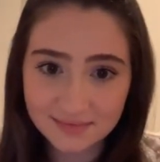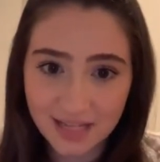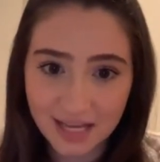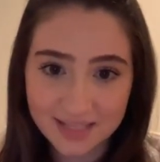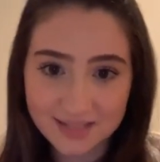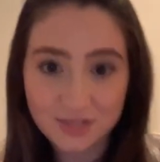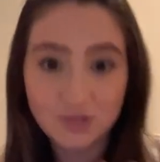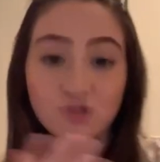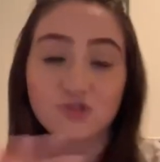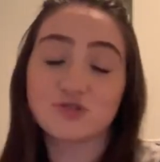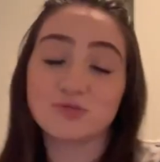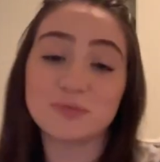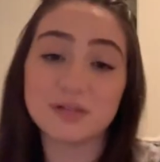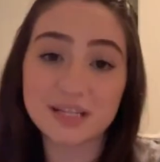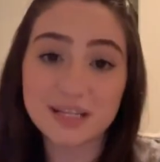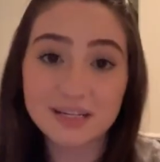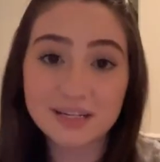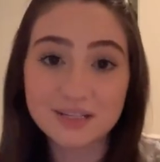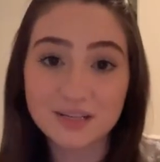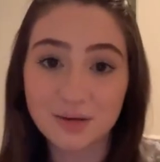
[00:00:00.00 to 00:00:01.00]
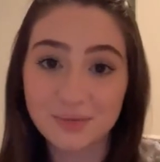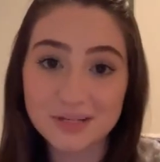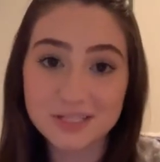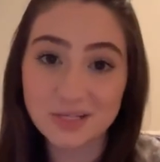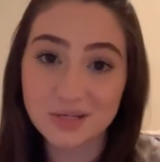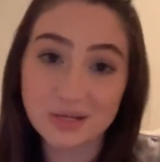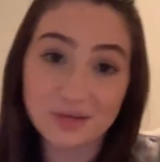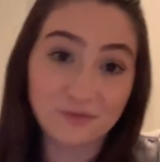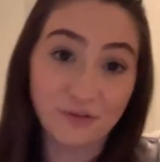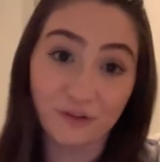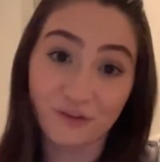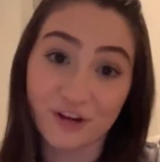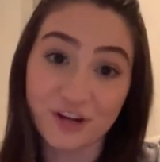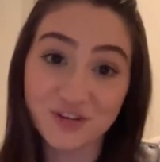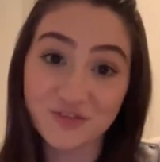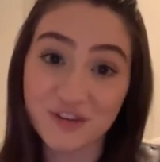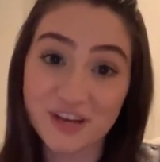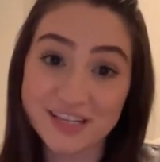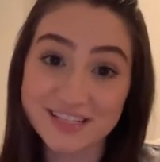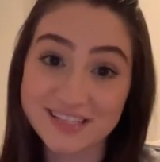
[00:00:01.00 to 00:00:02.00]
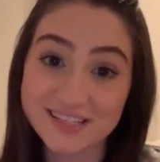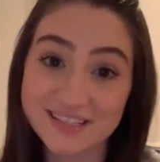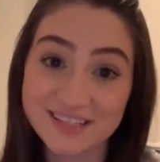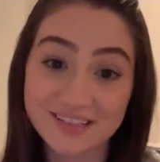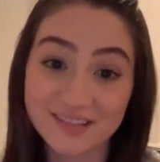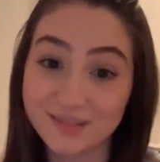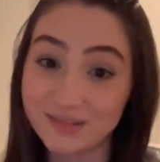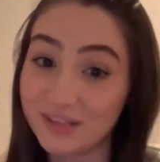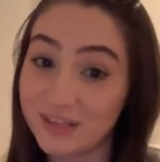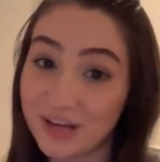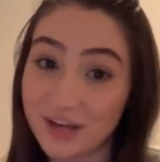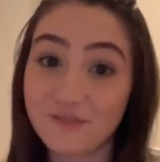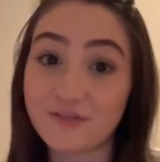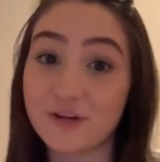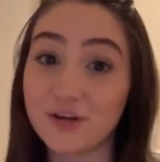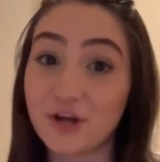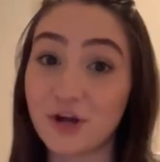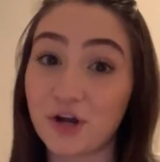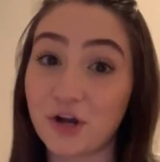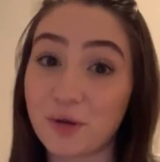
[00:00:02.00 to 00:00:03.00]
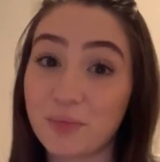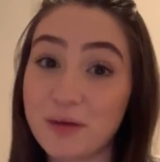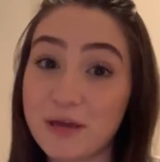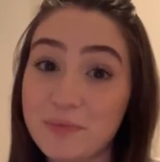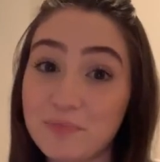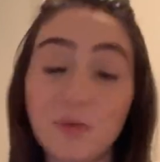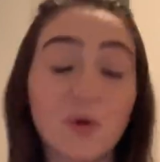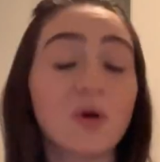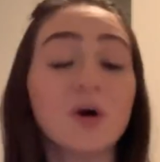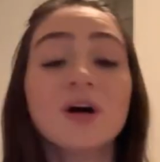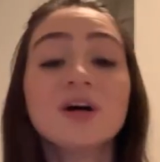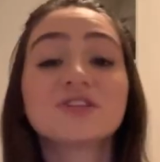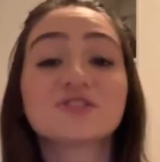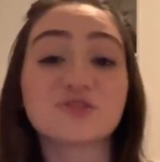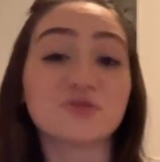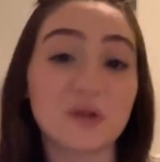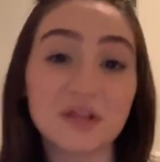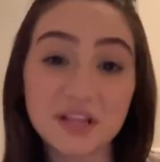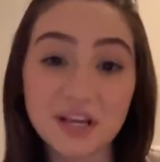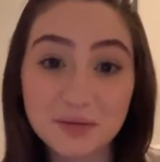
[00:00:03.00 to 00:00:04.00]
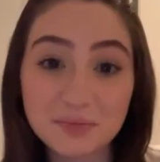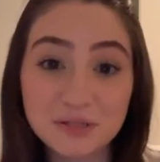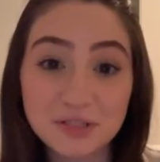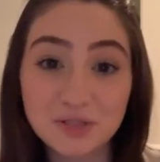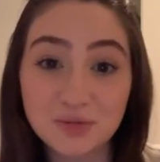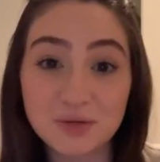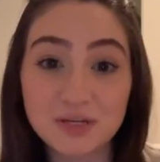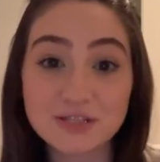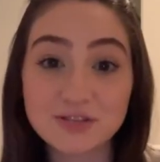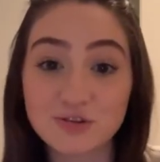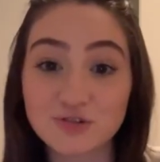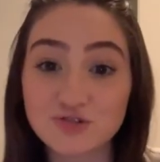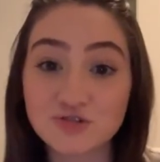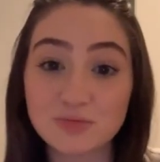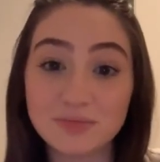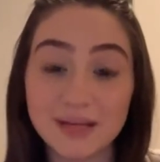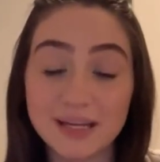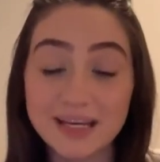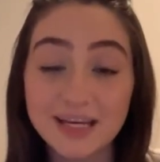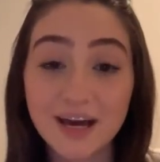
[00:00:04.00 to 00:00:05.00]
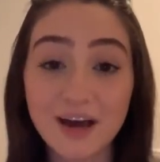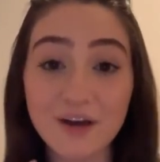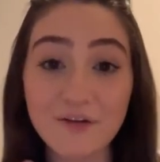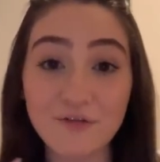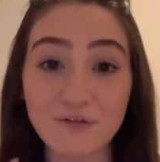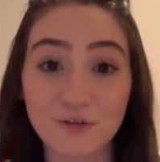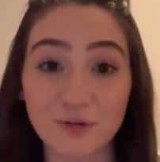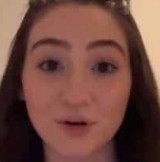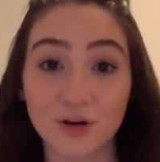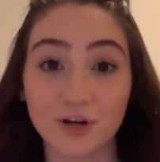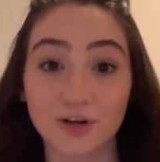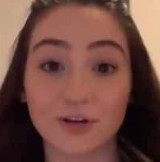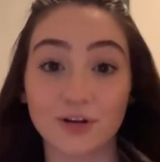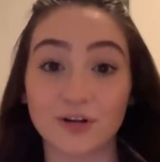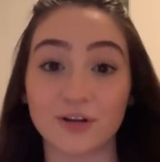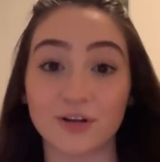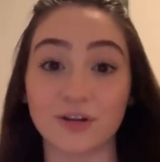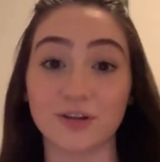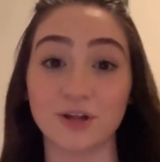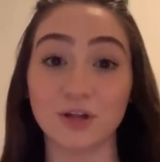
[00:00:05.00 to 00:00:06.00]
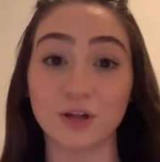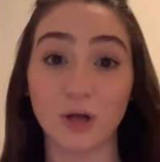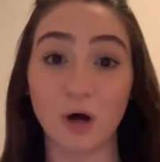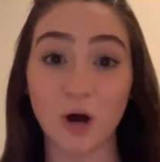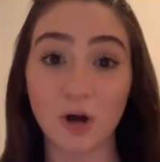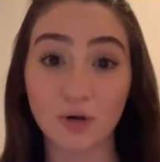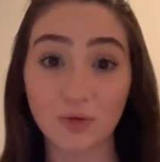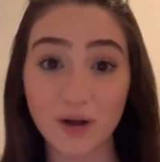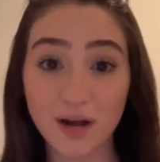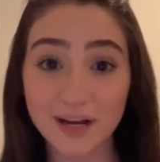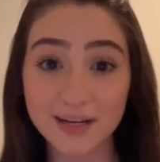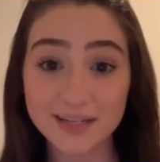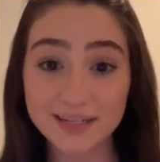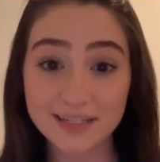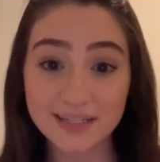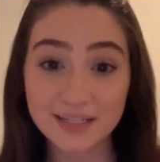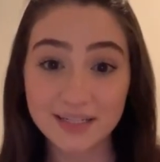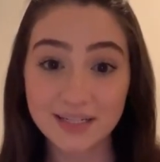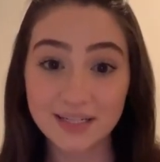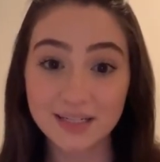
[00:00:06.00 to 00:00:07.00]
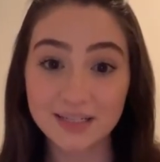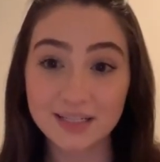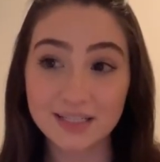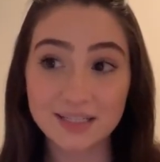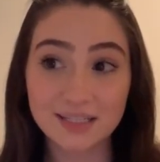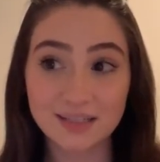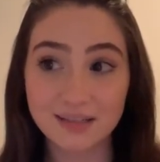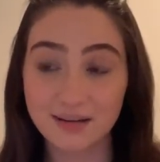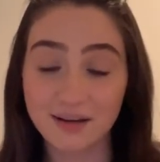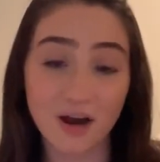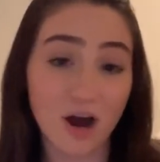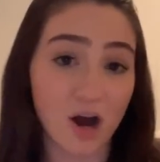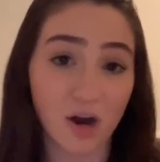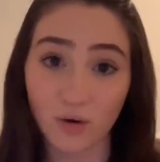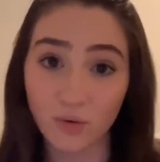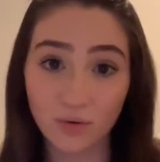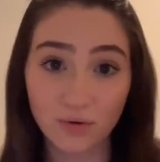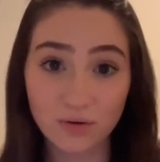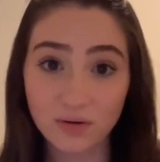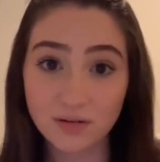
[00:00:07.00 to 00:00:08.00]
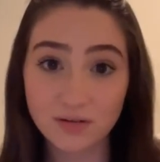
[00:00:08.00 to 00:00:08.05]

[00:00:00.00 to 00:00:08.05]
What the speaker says: and social media is always looking for fresh faces, and they're looking for younger people. So will I be doing social media for the long run? No.